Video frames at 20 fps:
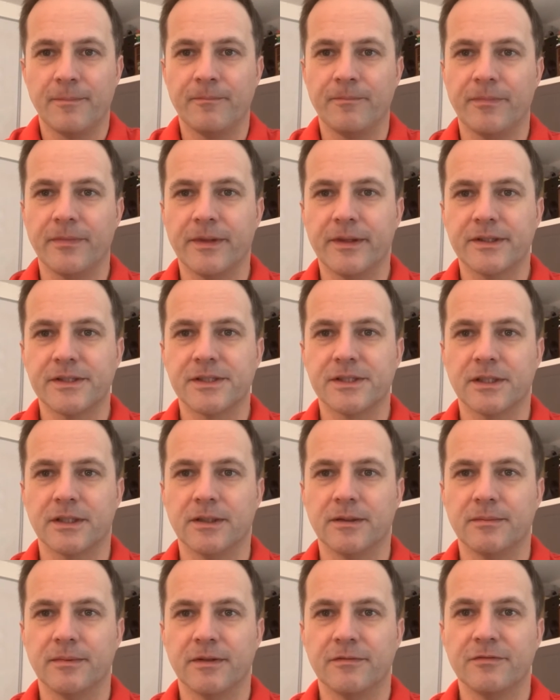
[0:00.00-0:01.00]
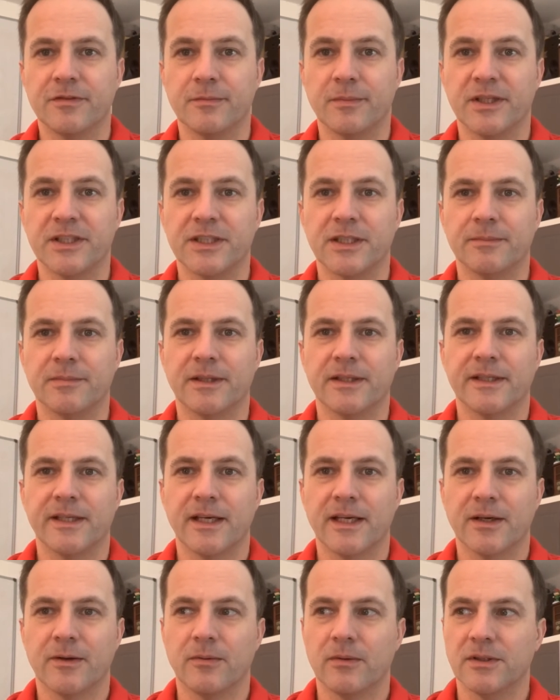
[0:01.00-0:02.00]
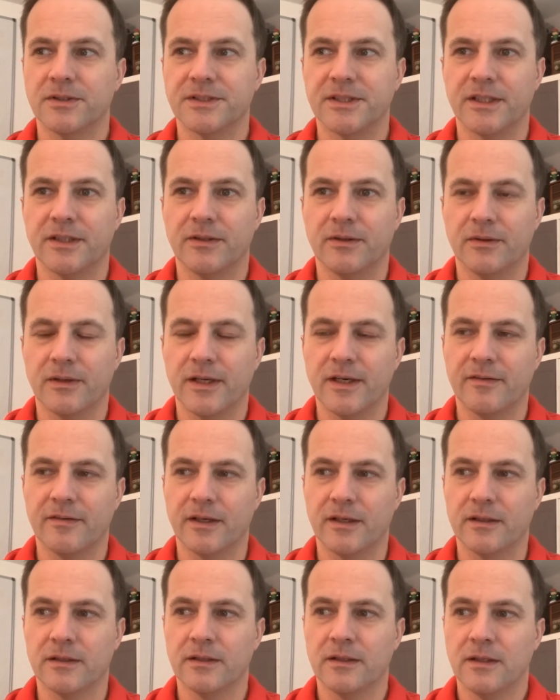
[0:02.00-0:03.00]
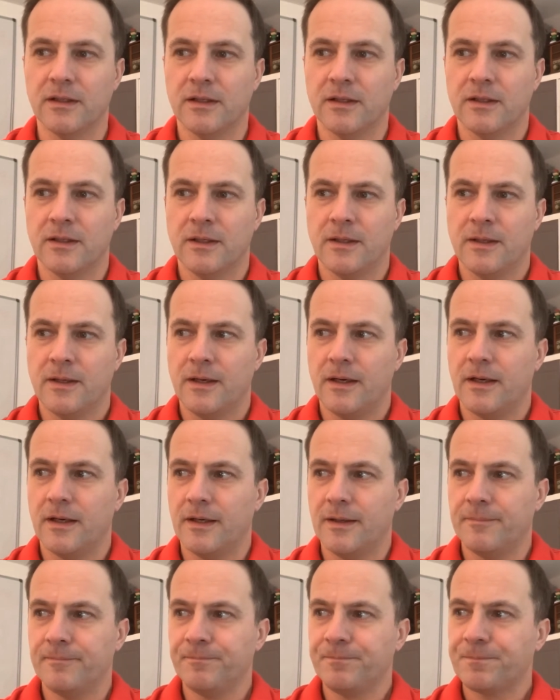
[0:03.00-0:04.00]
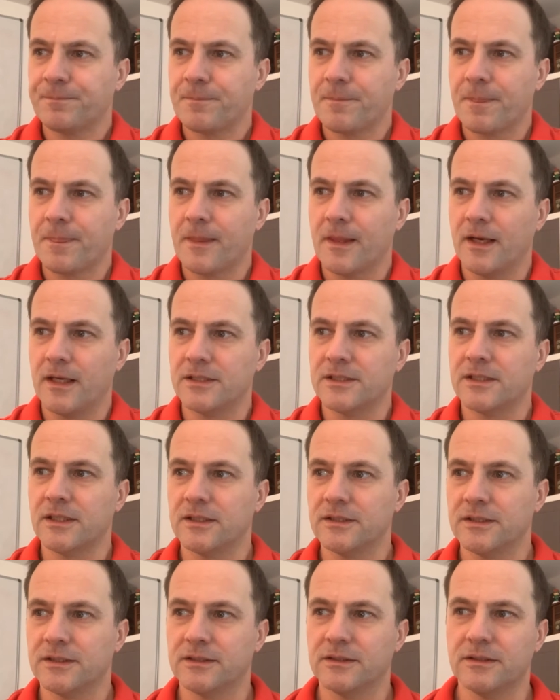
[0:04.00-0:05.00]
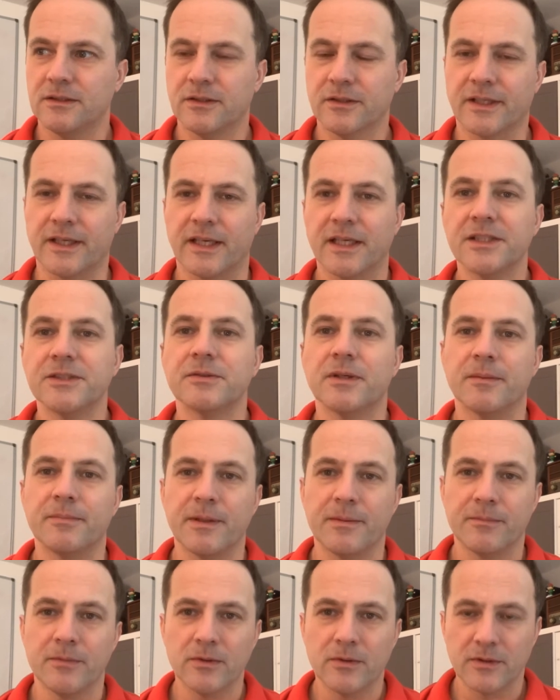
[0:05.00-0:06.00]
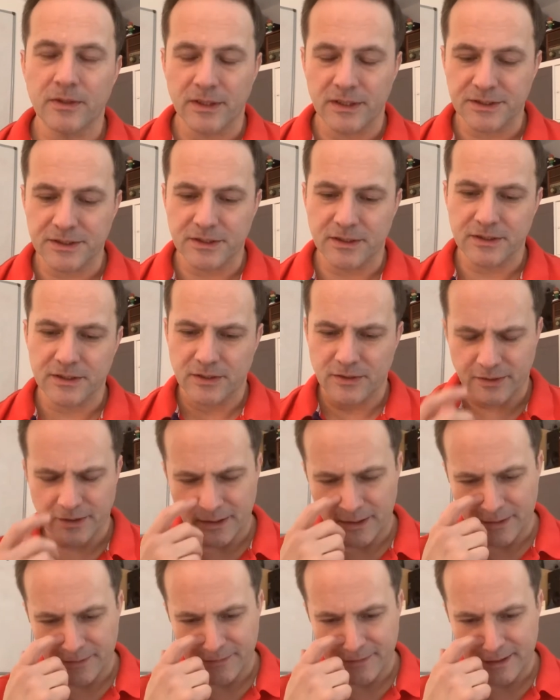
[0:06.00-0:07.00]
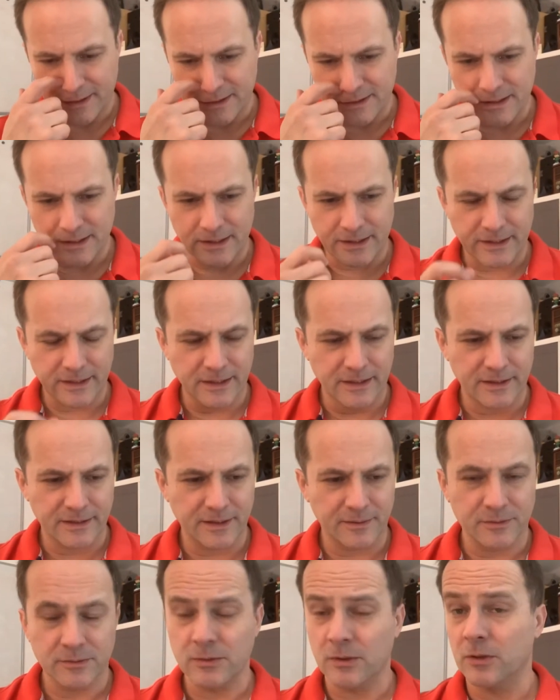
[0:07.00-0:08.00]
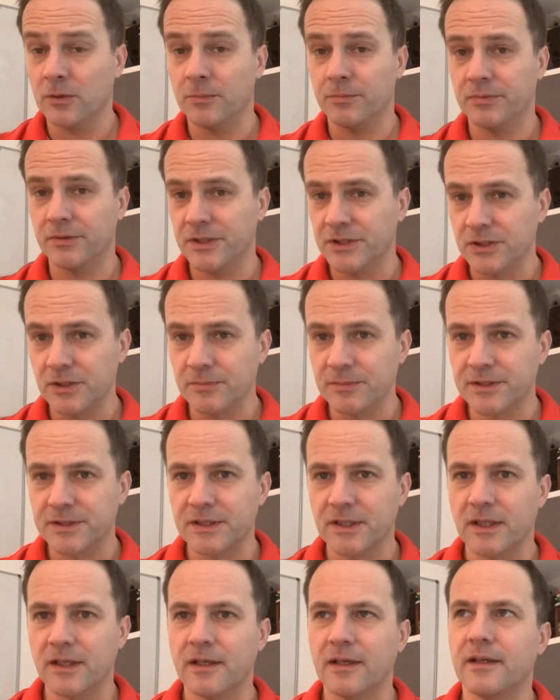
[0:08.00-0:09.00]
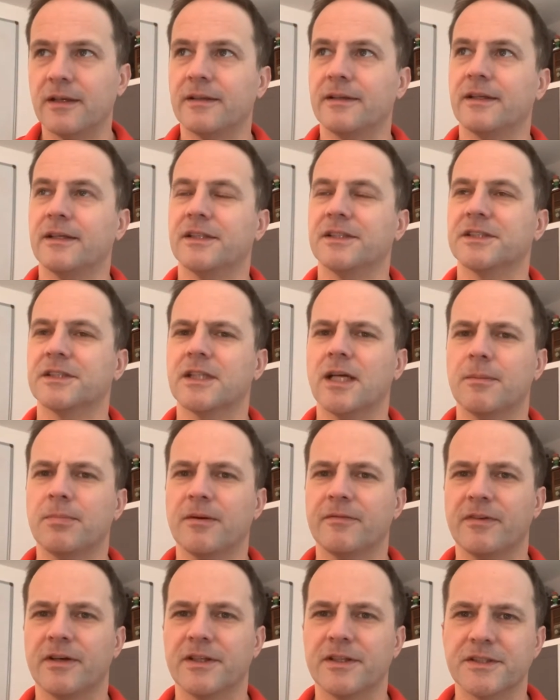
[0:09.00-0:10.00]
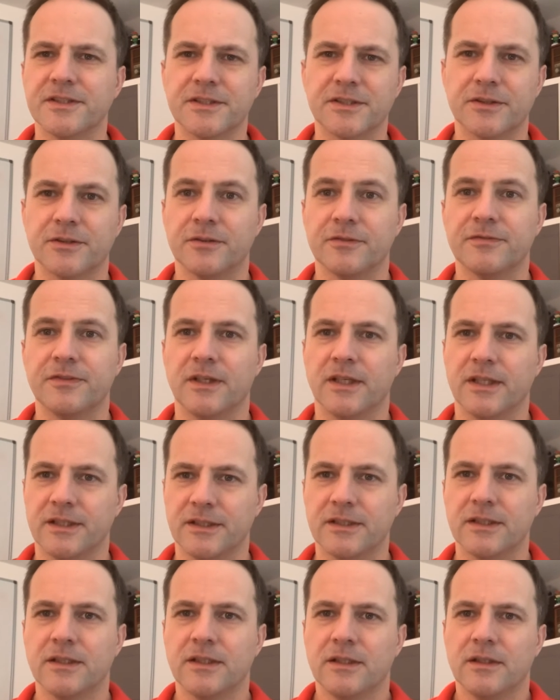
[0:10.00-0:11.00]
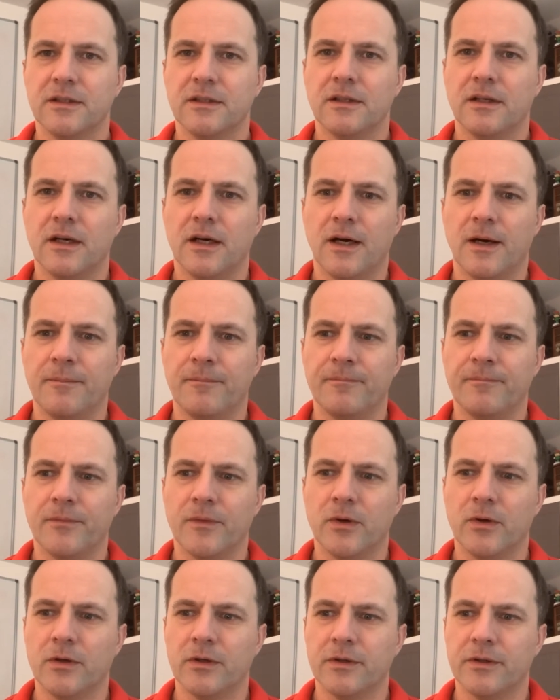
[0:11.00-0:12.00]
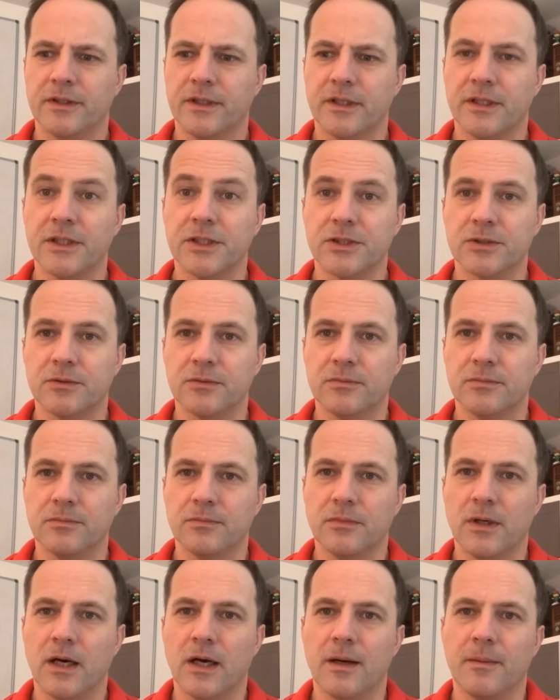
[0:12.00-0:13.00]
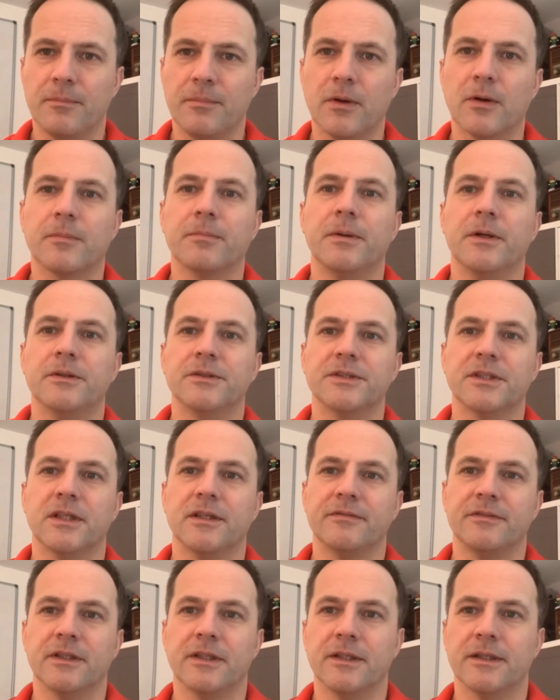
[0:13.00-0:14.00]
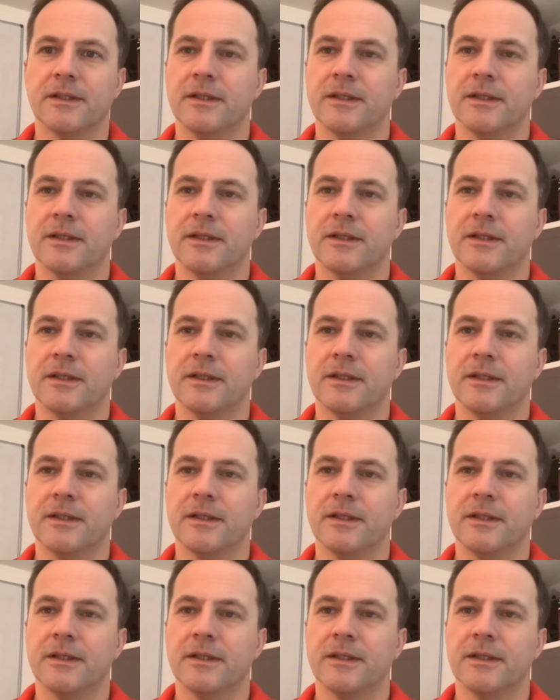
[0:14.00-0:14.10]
some information about the air quality in your area. I started looking into it a bit more, and I started looking at things like I think there's one called Breezometer, and then there's a couple of others that you'll find on the initial blog post that I've done.